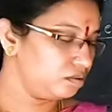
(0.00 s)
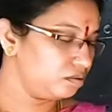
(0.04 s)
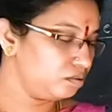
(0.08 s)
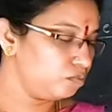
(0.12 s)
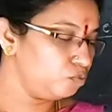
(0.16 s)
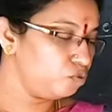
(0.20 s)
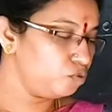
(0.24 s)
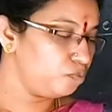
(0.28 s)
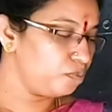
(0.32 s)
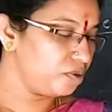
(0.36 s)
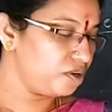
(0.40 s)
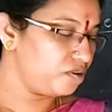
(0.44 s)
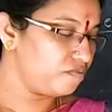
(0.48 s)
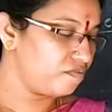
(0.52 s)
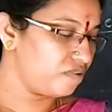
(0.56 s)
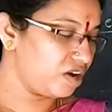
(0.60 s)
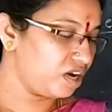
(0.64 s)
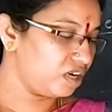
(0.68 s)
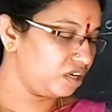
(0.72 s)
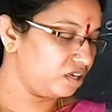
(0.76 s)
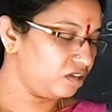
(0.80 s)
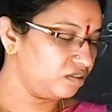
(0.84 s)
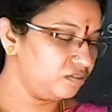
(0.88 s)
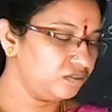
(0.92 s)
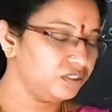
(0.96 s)
move
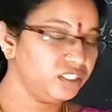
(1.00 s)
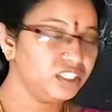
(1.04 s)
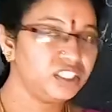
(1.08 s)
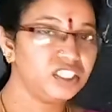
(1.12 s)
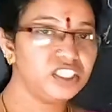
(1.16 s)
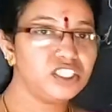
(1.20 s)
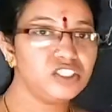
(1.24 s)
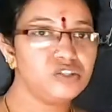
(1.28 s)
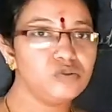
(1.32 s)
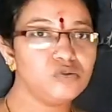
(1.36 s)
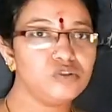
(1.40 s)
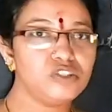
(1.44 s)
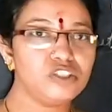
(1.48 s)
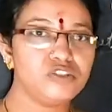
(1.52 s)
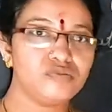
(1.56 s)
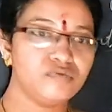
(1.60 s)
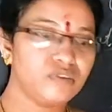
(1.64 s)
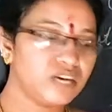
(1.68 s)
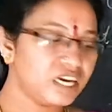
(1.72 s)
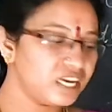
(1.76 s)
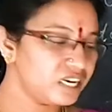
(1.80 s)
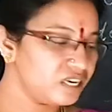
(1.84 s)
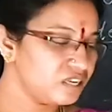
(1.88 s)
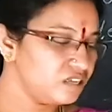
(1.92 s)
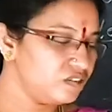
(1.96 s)
pannuvaanga. It is used
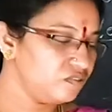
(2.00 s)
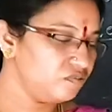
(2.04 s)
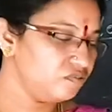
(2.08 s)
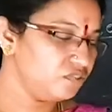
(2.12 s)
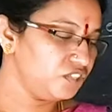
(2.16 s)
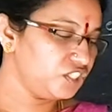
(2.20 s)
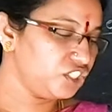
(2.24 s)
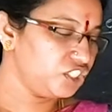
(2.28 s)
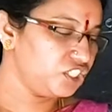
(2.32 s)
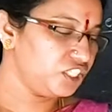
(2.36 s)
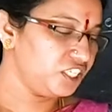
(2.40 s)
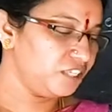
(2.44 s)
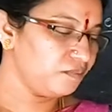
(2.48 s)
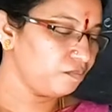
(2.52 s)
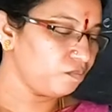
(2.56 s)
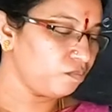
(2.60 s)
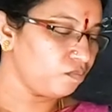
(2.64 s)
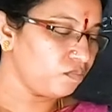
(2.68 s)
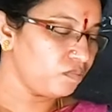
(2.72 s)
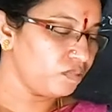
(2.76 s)
for fishing.